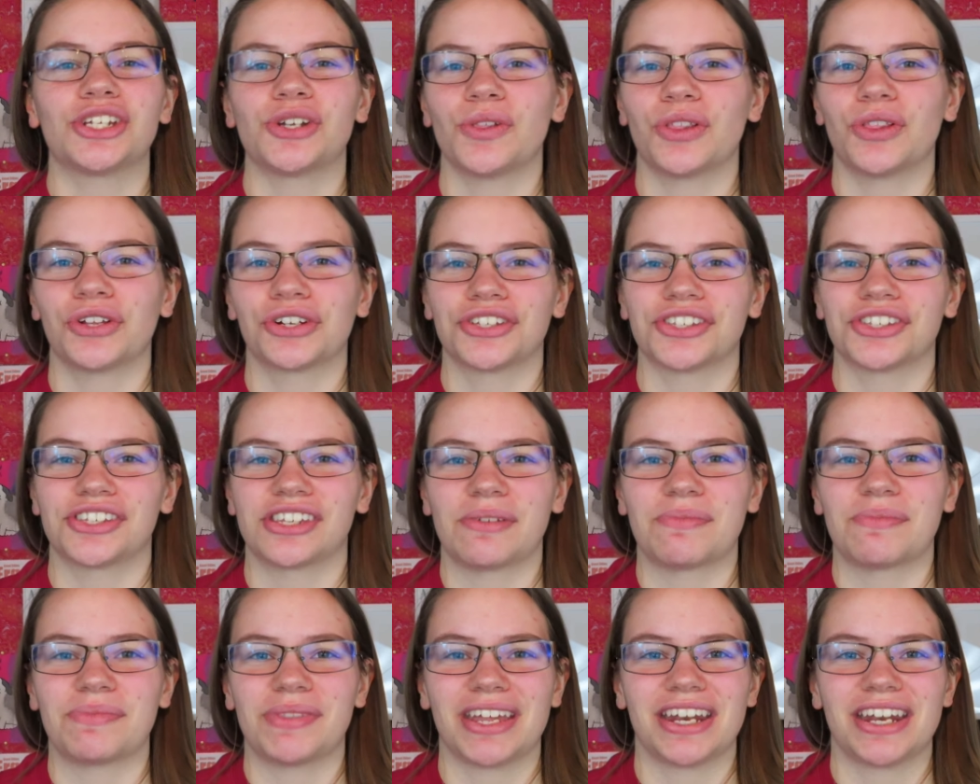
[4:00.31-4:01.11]
you learned
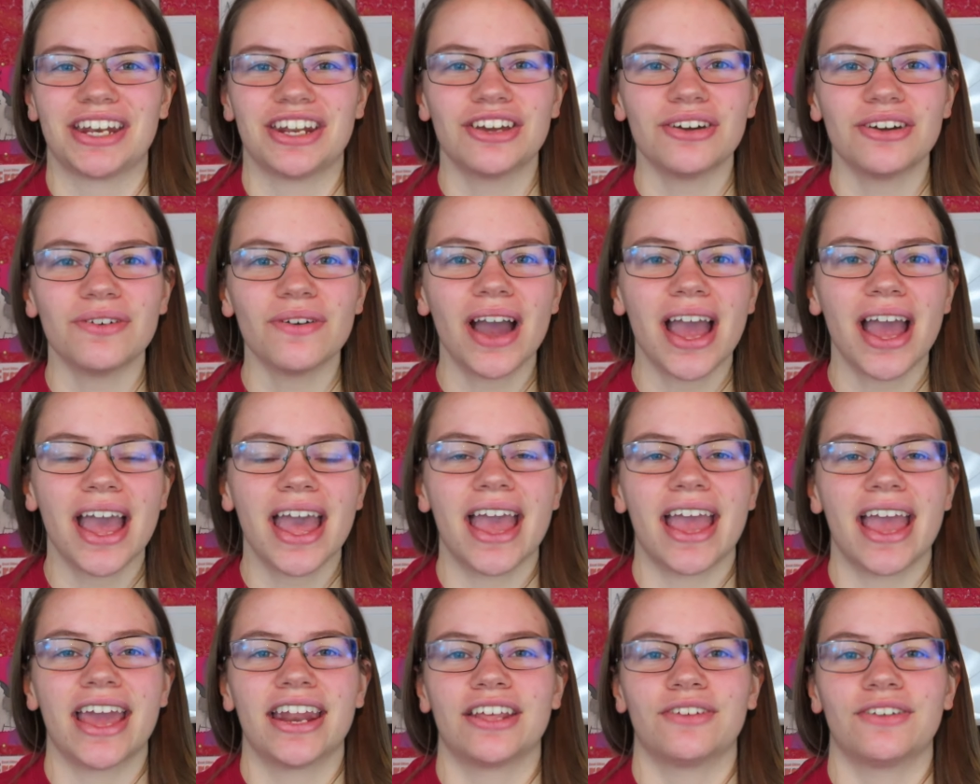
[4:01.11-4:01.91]
something new,
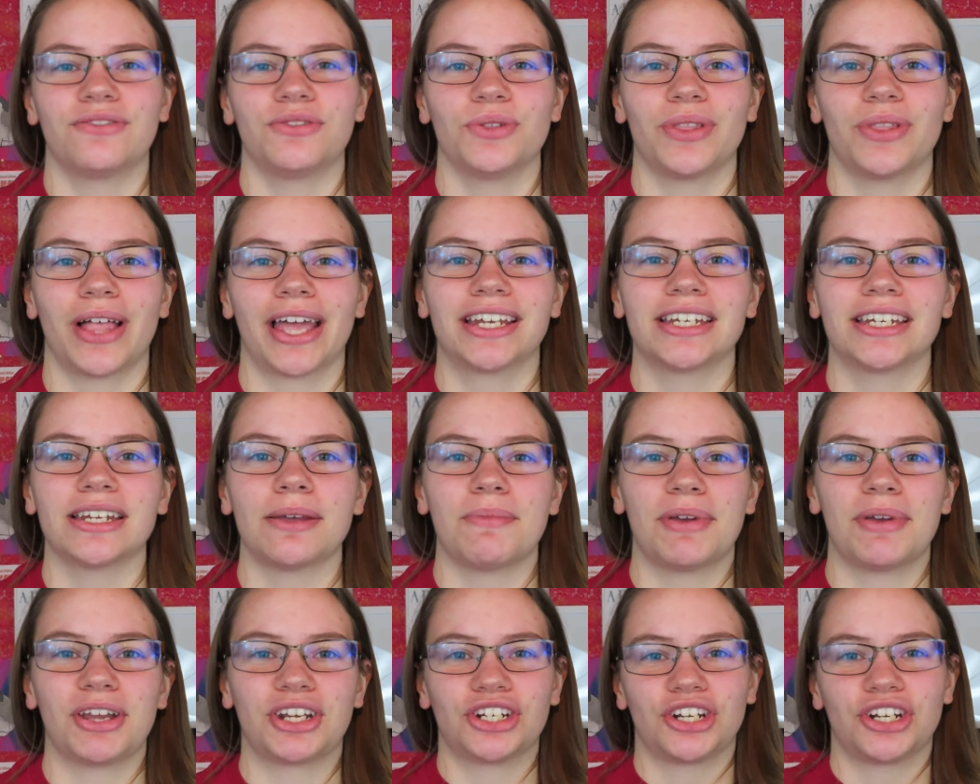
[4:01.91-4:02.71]
and if you liked
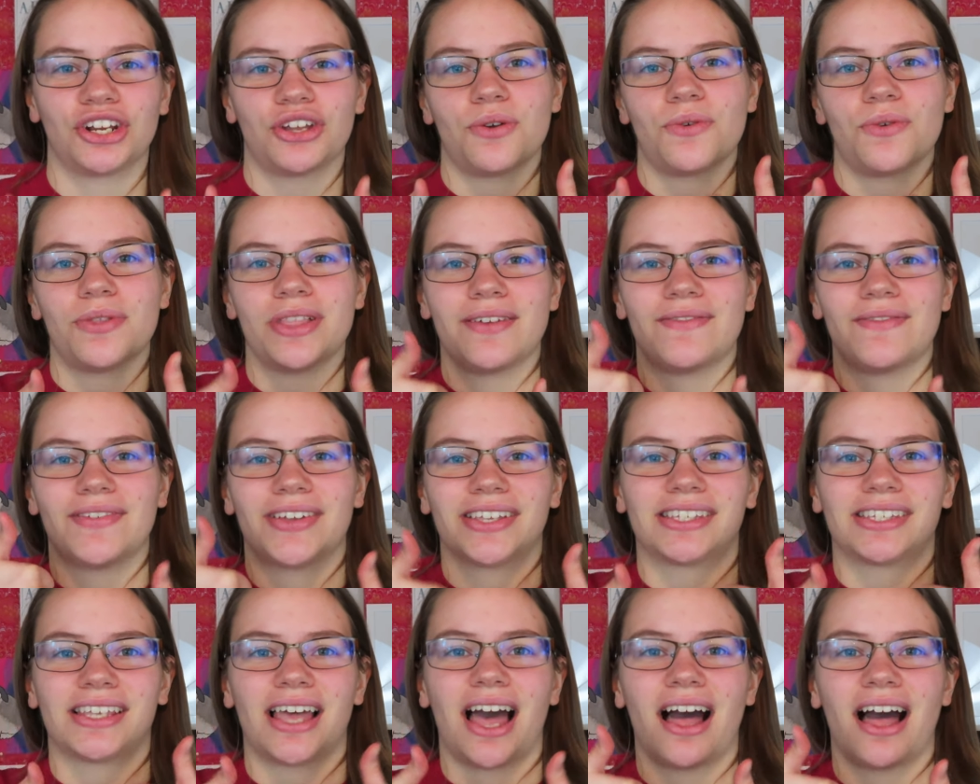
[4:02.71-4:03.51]
it, make sure you leave
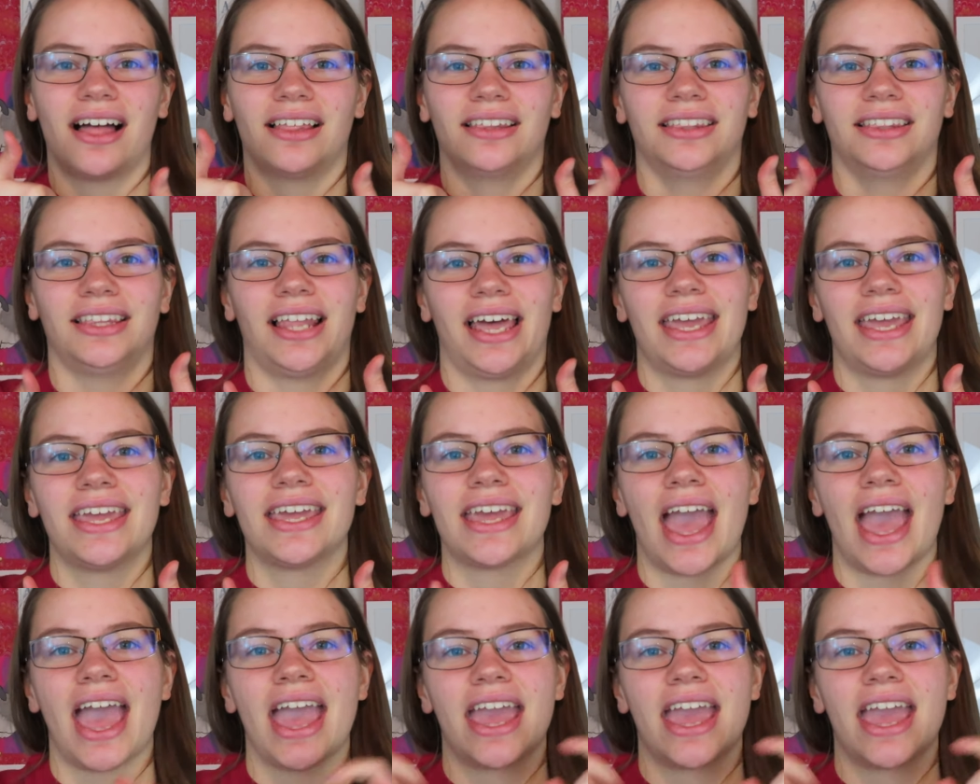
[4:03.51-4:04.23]
us a like,